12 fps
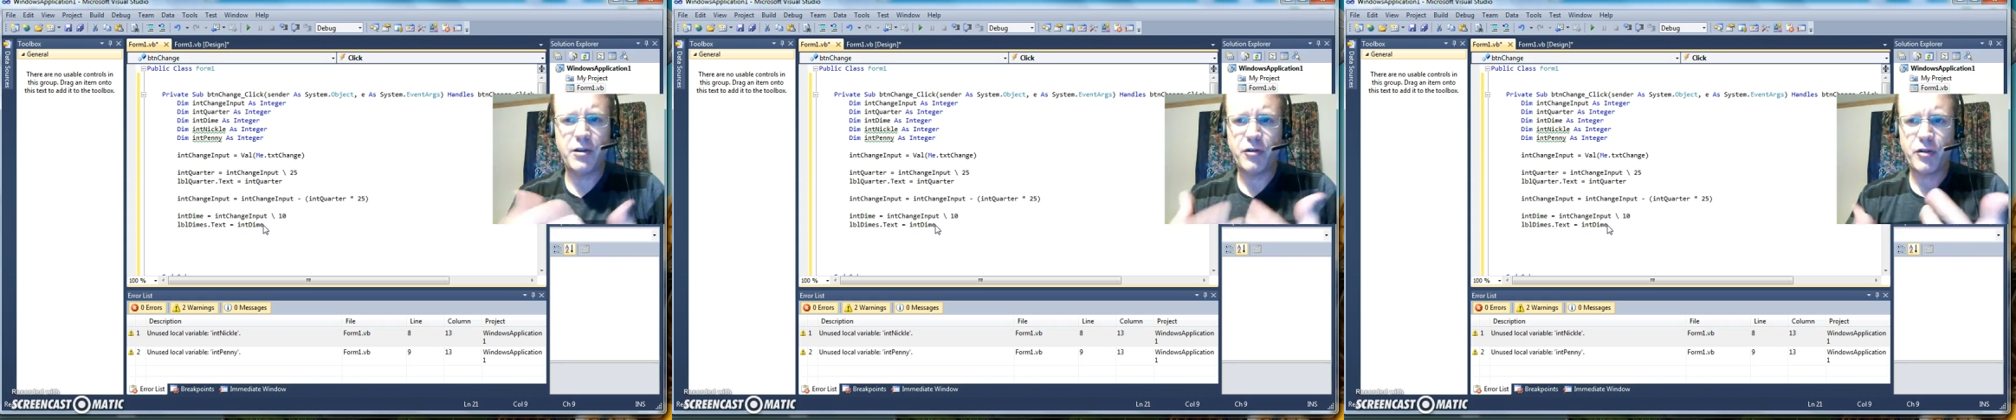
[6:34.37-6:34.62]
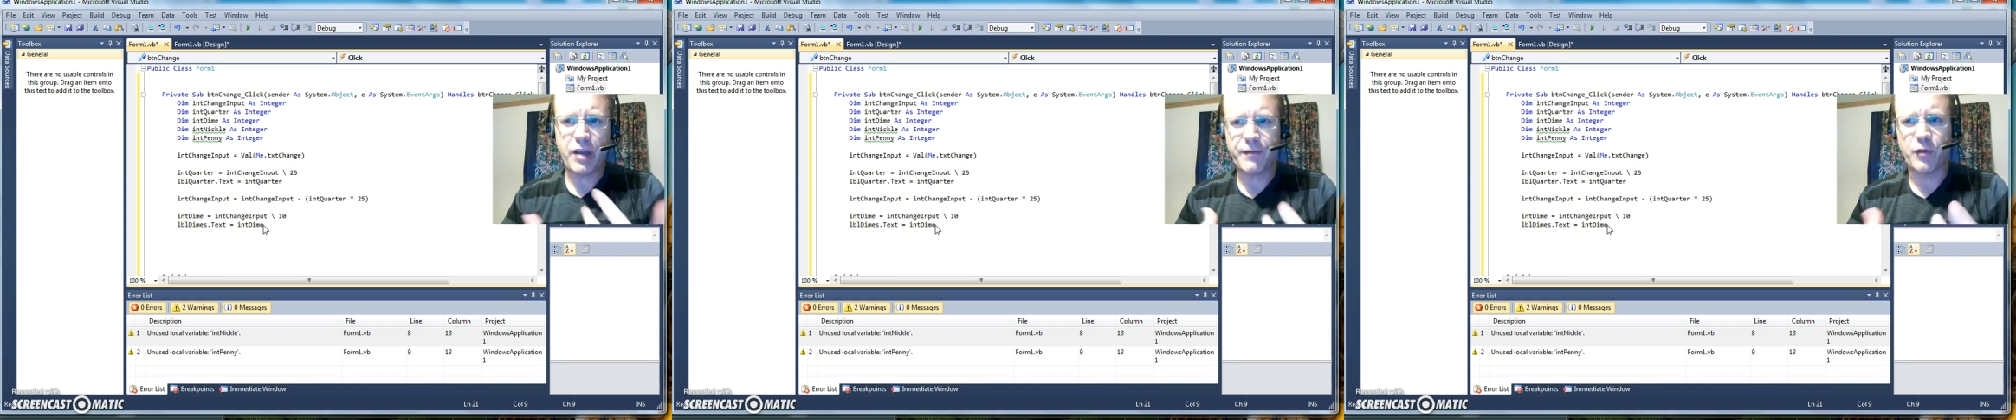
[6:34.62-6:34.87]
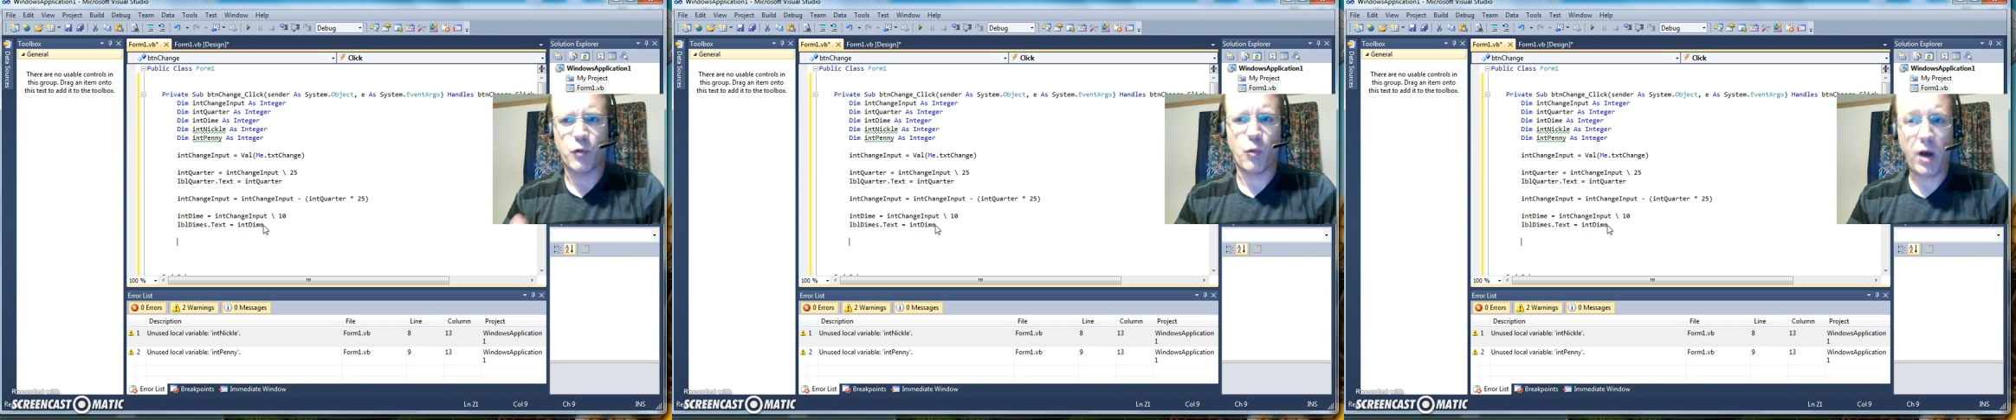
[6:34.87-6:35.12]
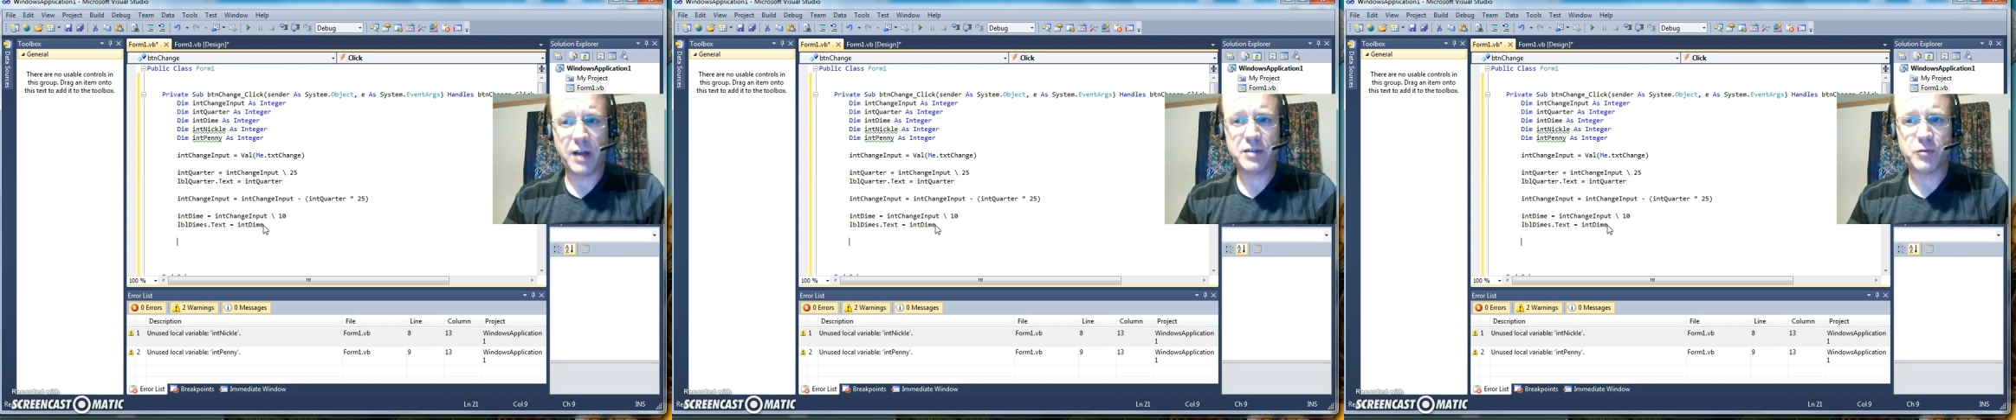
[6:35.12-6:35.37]
You just have to
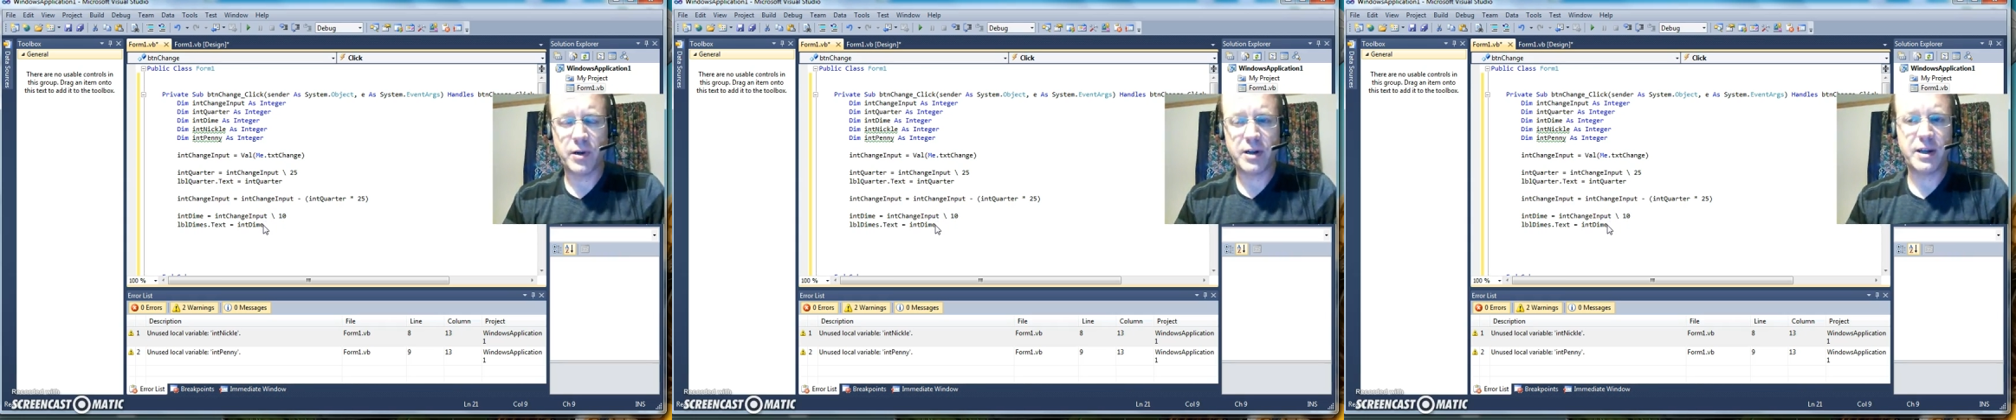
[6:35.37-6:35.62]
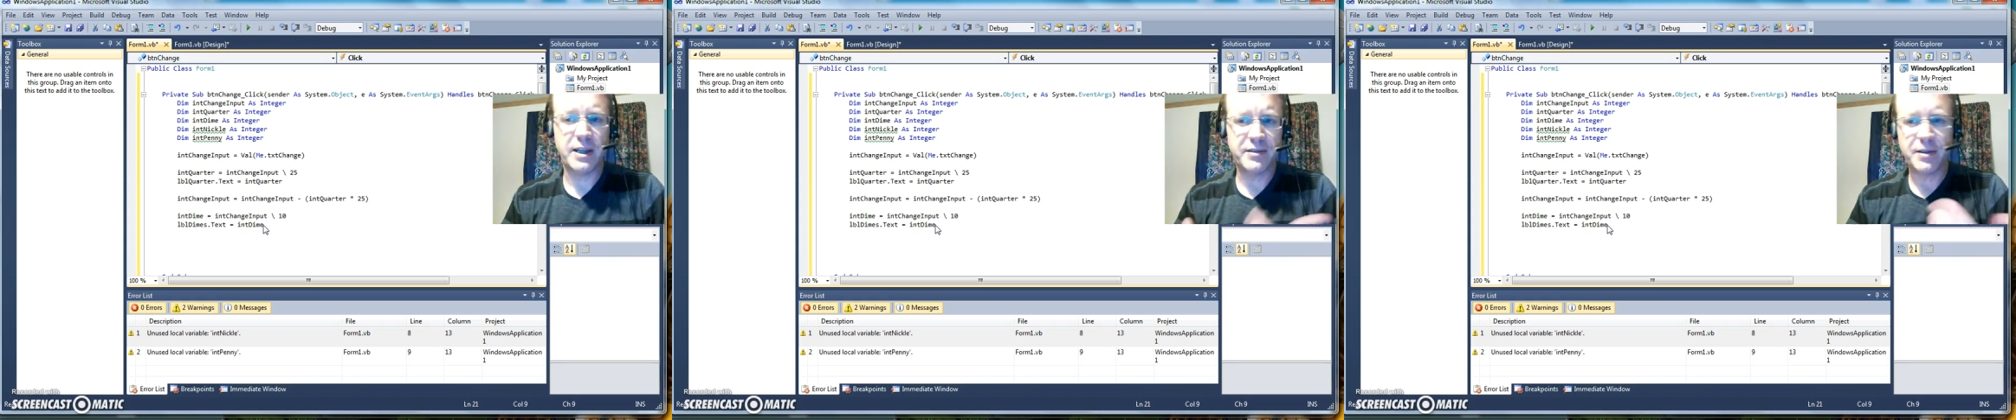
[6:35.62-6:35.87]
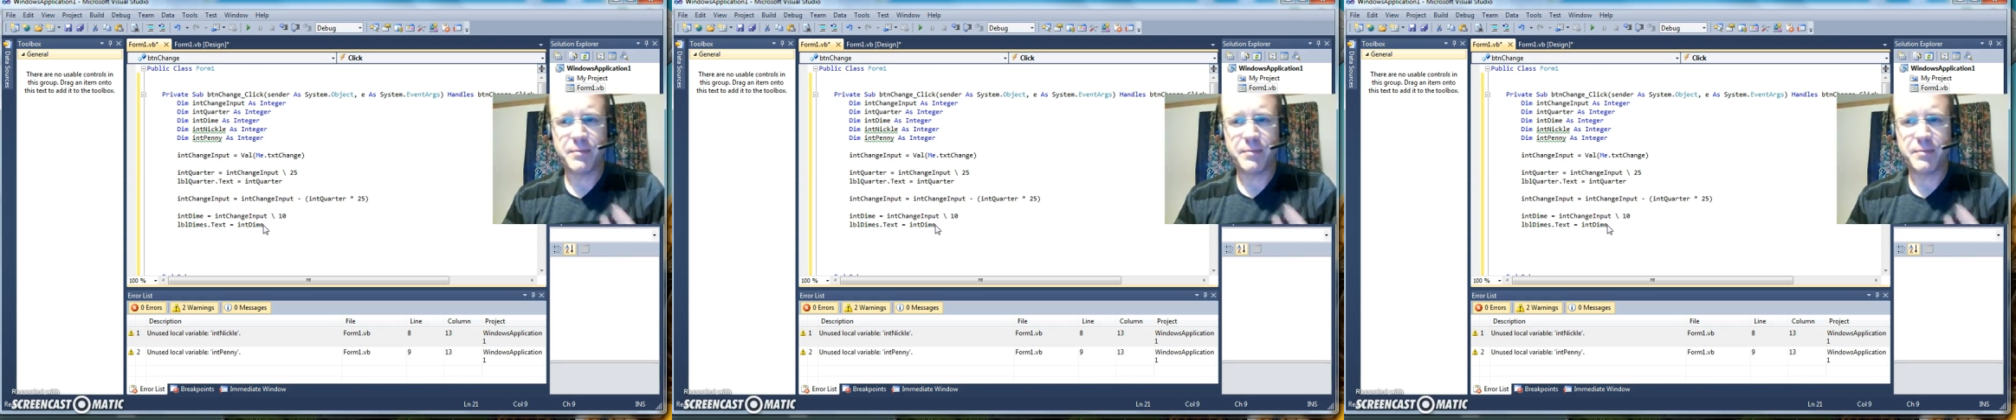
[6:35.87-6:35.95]
watch what it is and